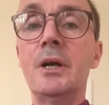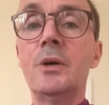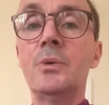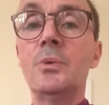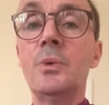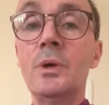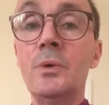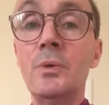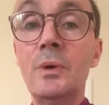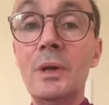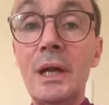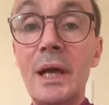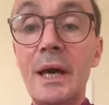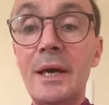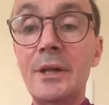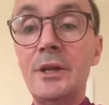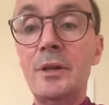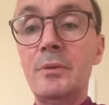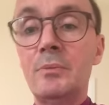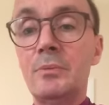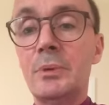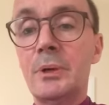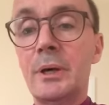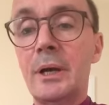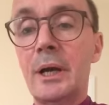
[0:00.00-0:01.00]
We were led
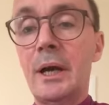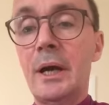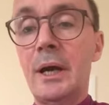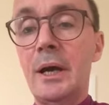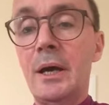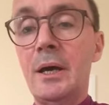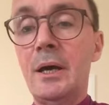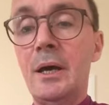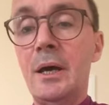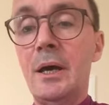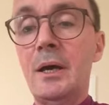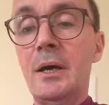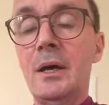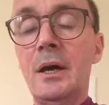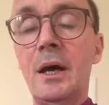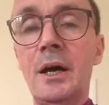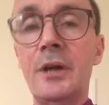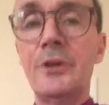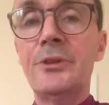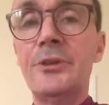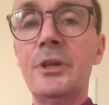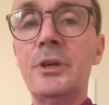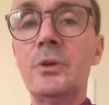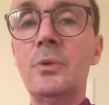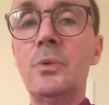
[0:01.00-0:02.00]
in prayer. I
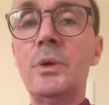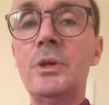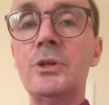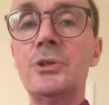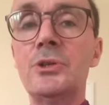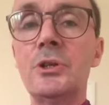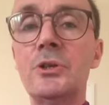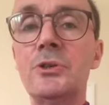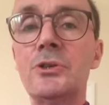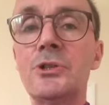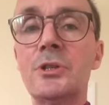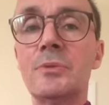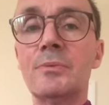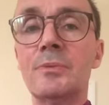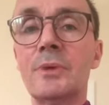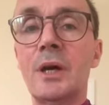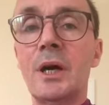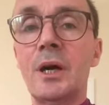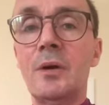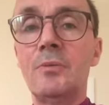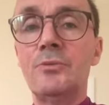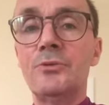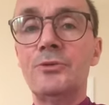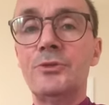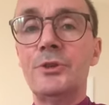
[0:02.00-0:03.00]
think we drew some
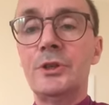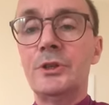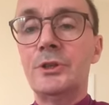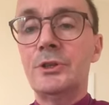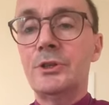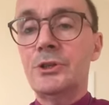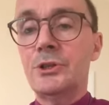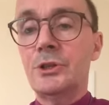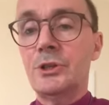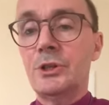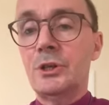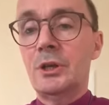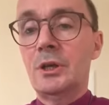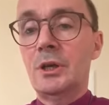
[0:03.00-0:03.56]
comfort.